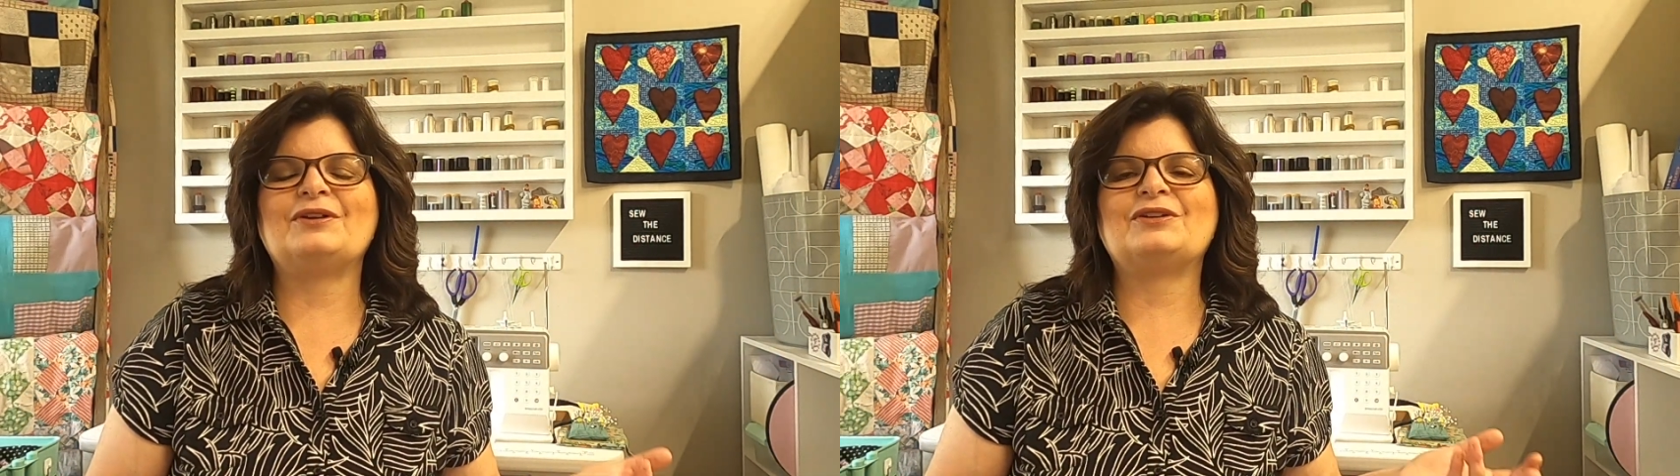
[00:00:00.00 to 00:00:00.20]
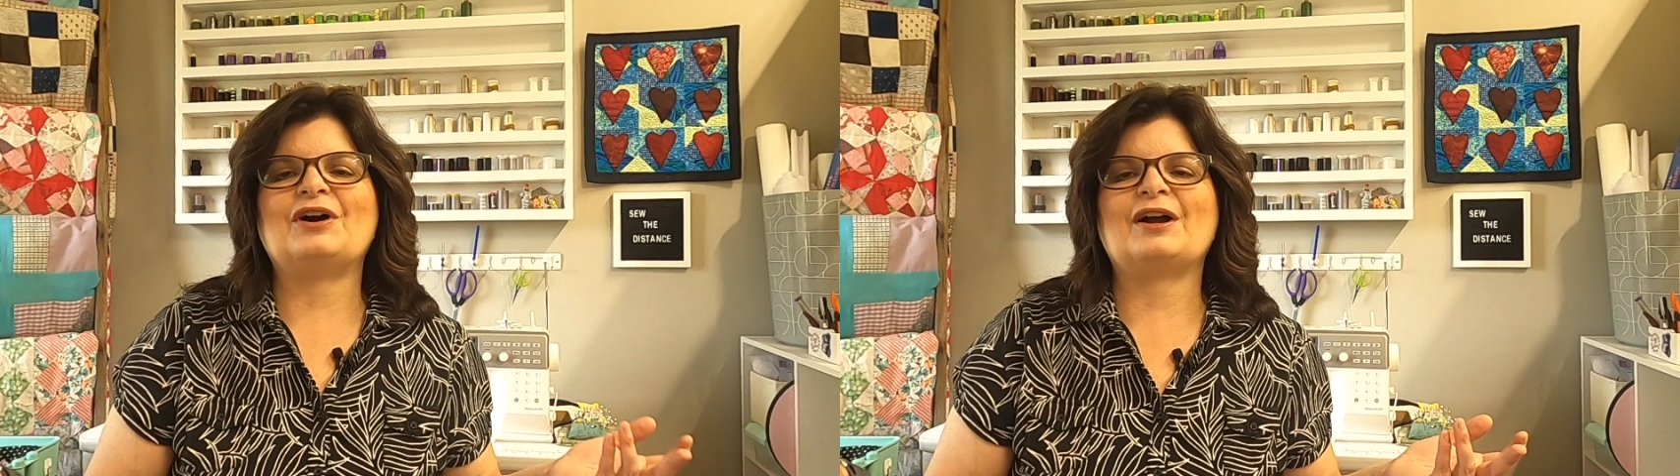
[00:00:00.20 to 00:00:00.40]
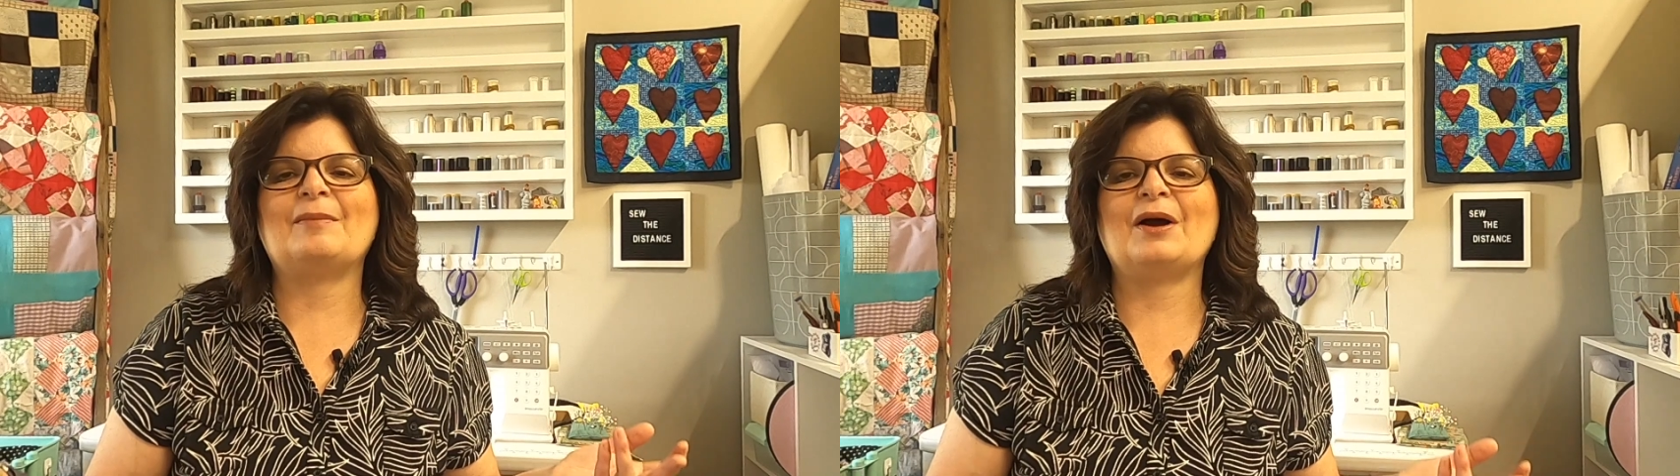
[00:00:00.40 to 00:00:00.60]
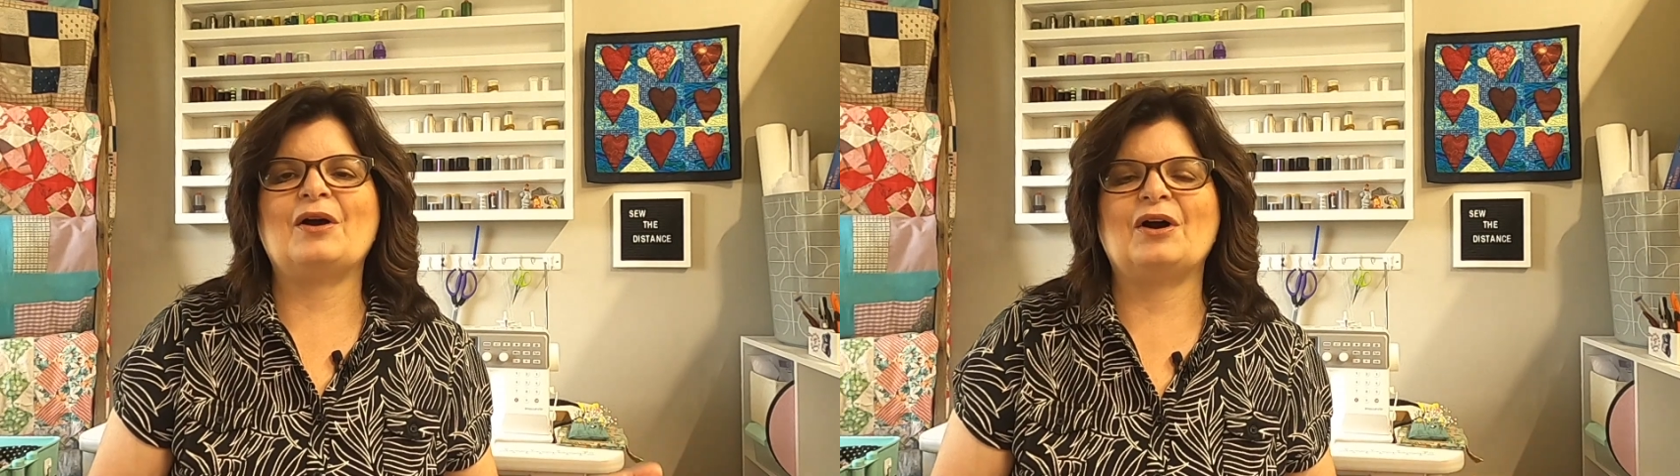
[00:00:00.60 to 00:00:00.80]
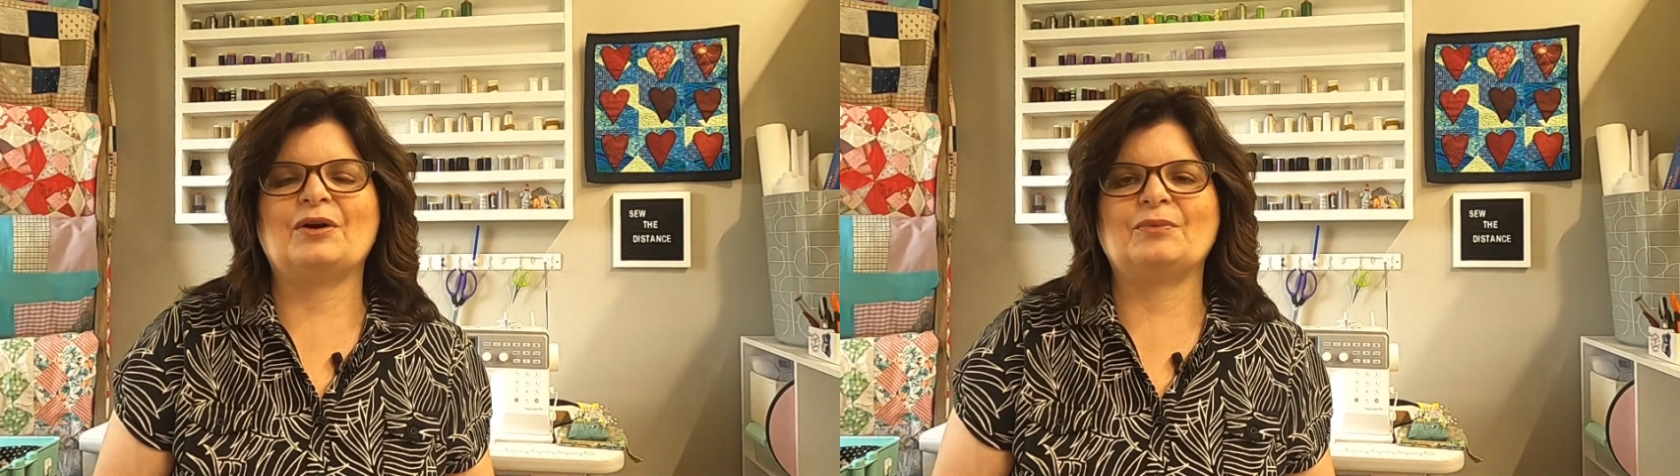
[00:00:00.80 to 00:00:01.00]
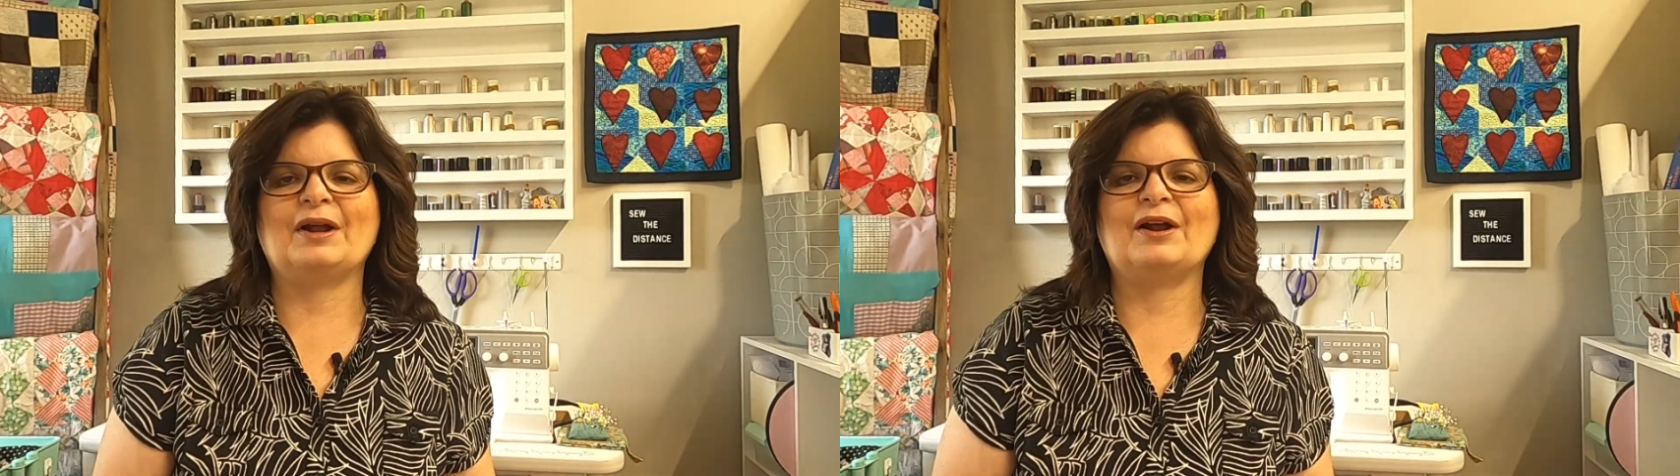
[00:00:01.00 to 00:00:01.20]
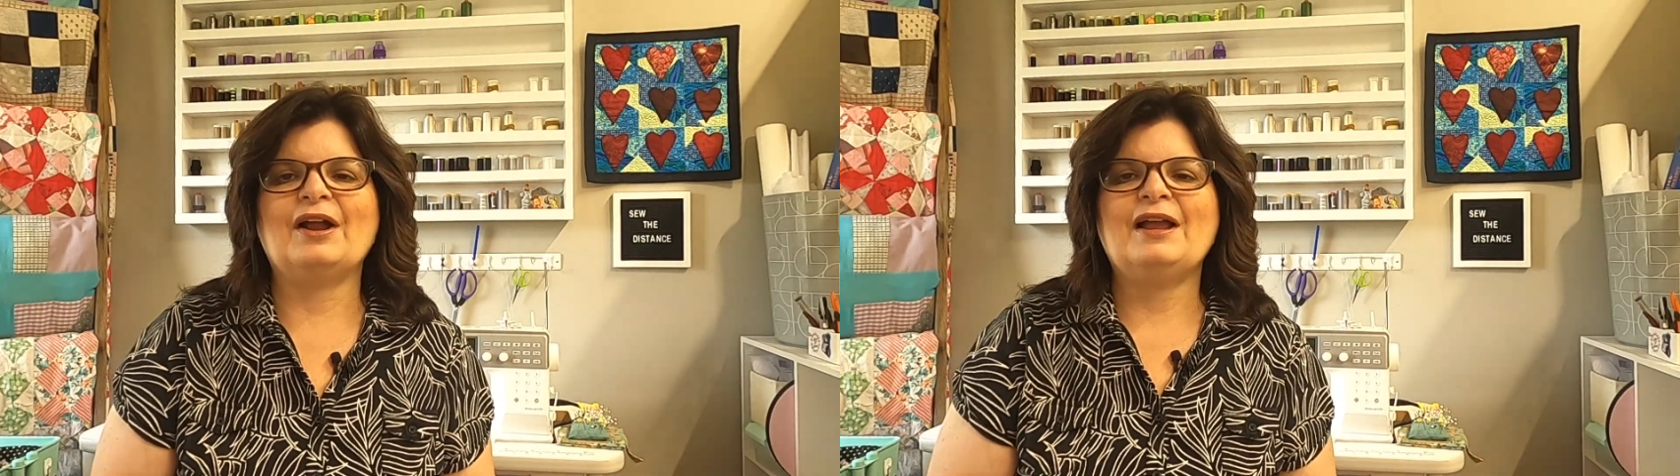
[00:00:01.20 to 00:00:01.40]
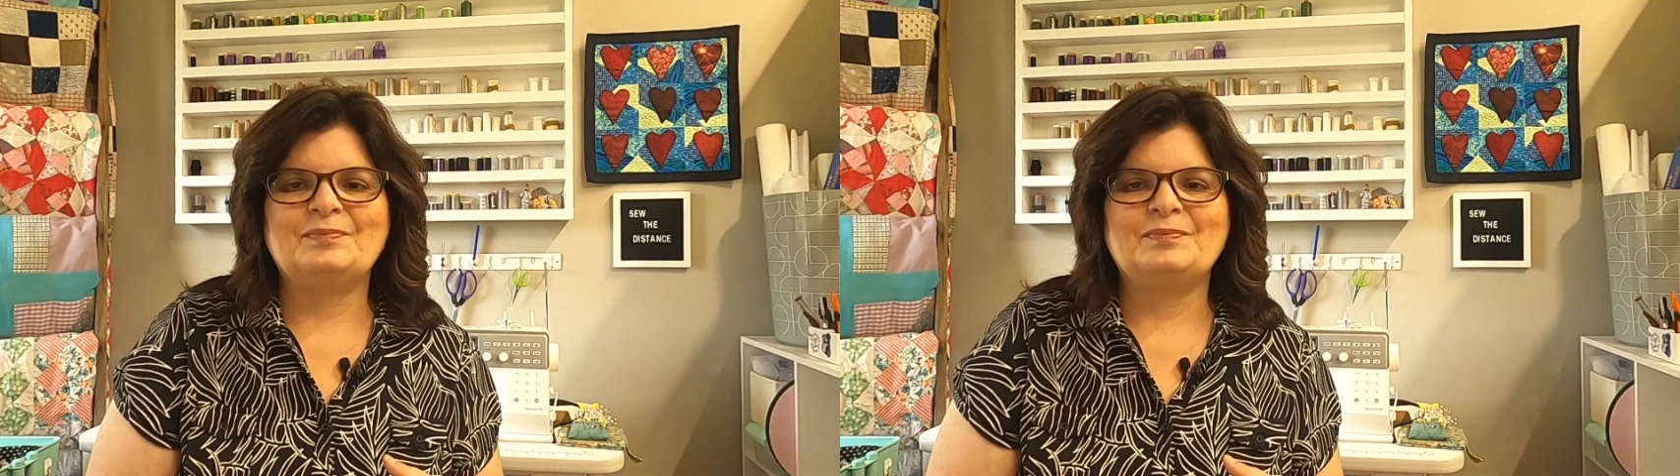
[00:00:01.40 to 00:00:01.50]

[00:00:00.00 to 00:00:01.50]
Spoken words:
to talk about hardware.